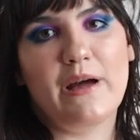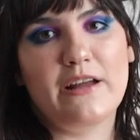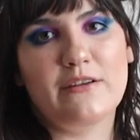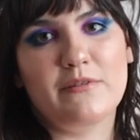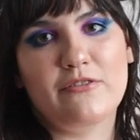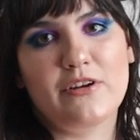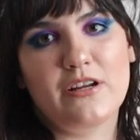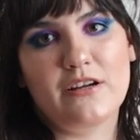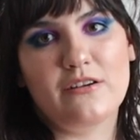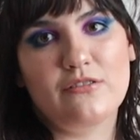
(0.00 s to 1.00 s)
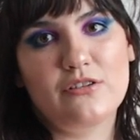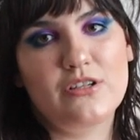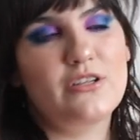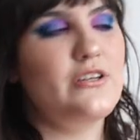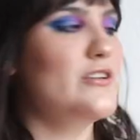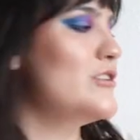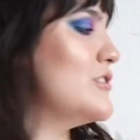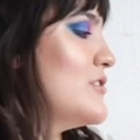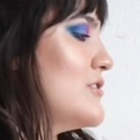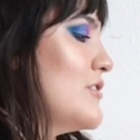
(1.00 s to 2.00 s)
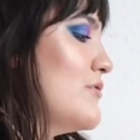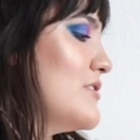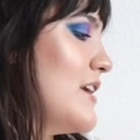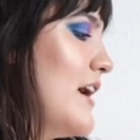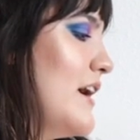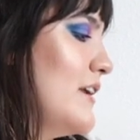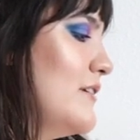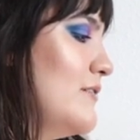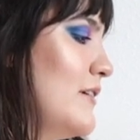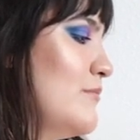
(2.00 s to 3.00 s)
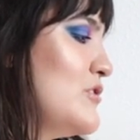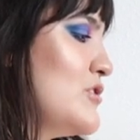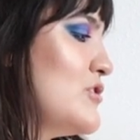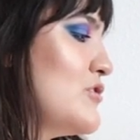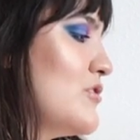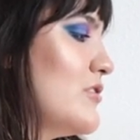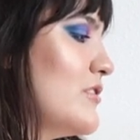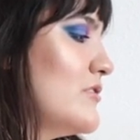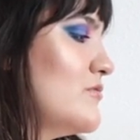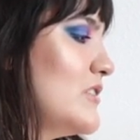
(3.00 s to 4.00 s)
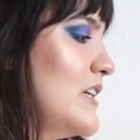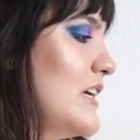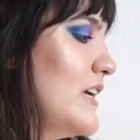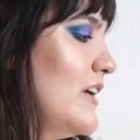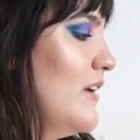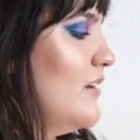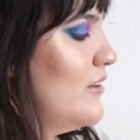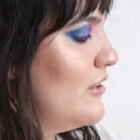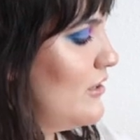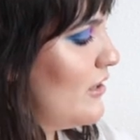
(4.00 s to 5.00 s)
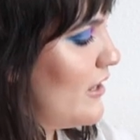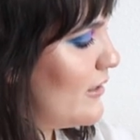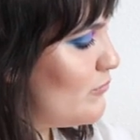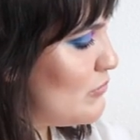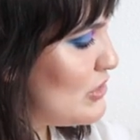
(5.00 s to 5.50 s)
mad at me right now. She's so sad. I'm sorry. I'm